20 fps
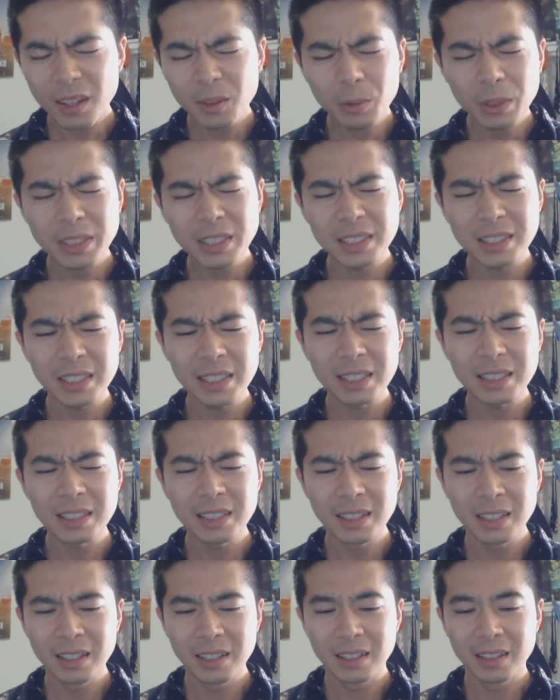And when she
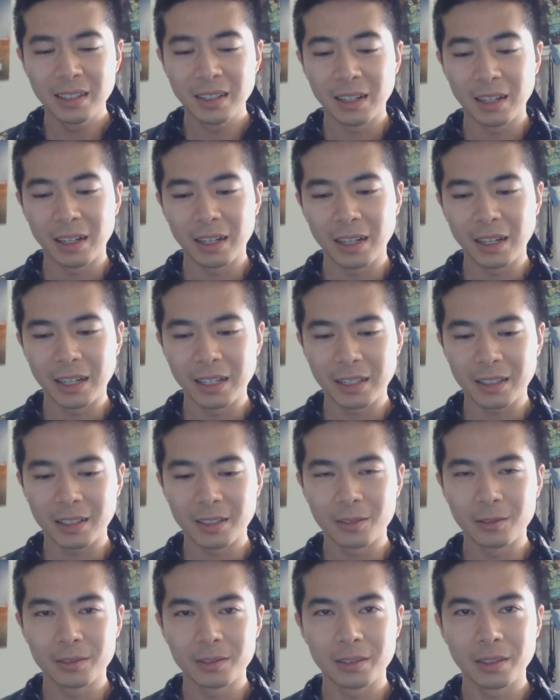did,
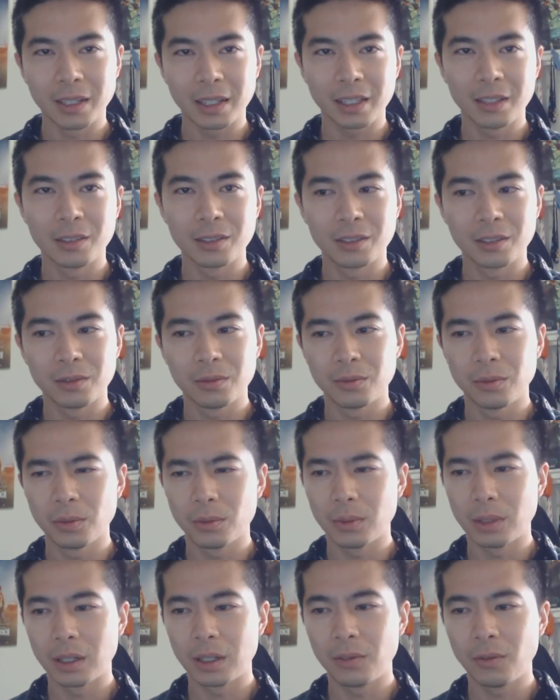Anakin like used
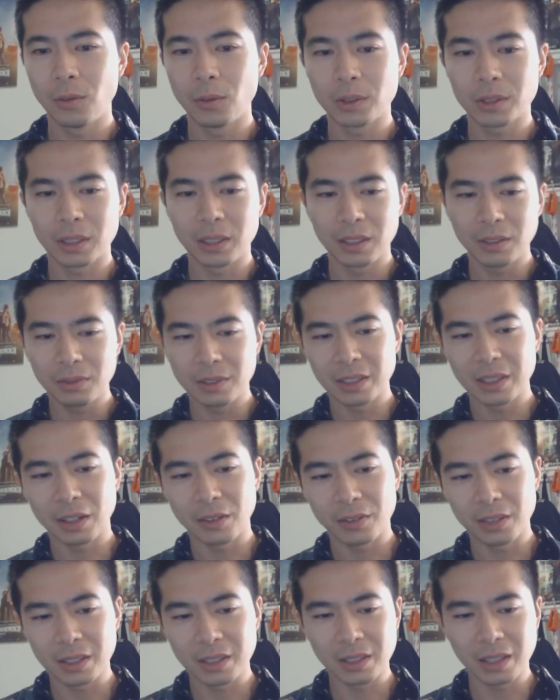the force and lifted
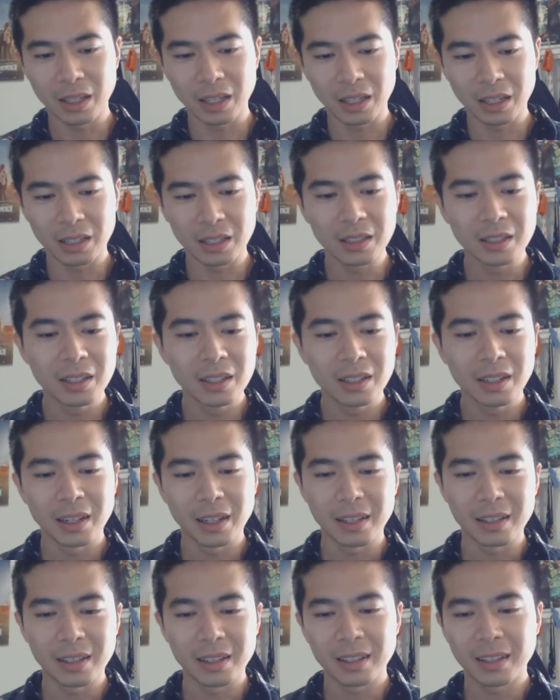off this thing,
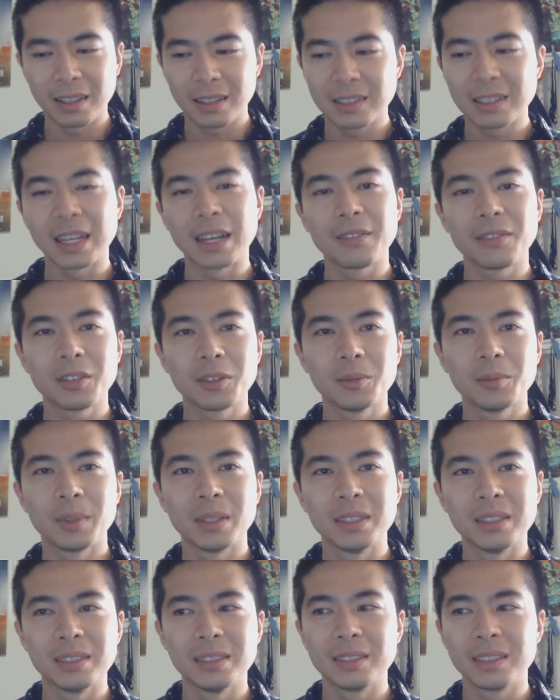and then saved them,
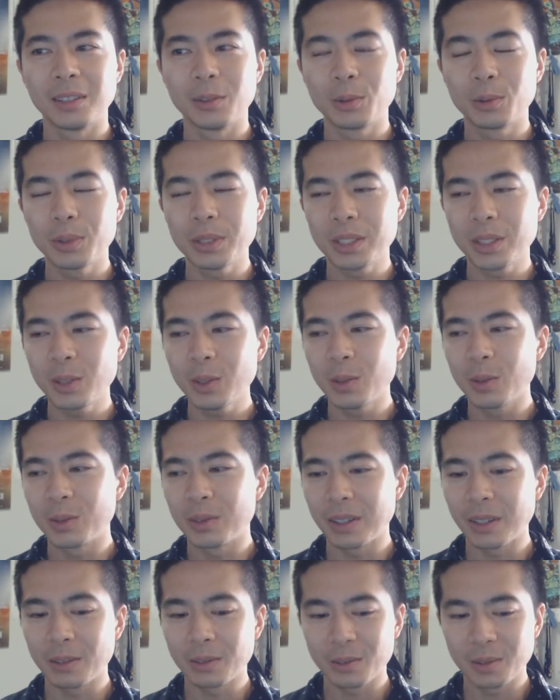and it was really
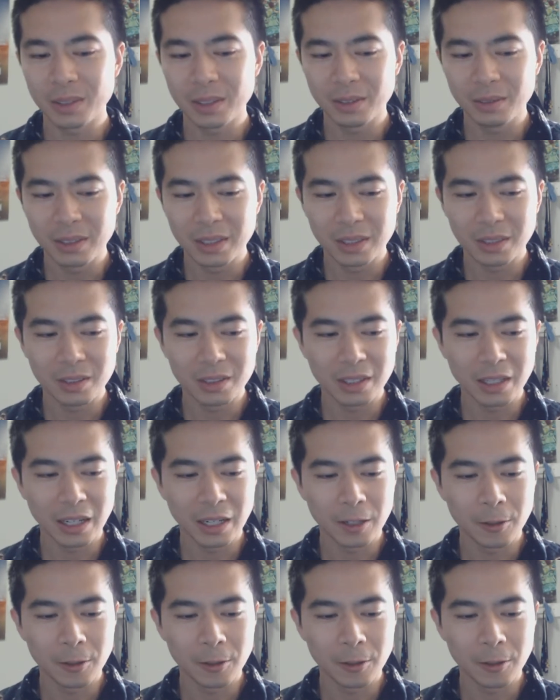cool. That was really really good.